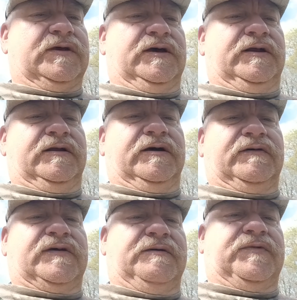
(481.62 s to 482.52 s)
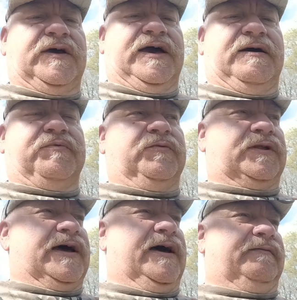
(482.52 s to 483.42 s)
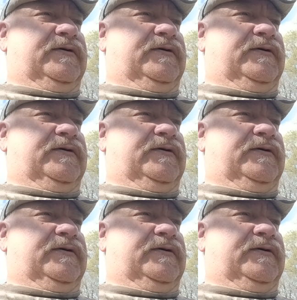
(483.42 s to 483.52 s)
And same thing happened with that.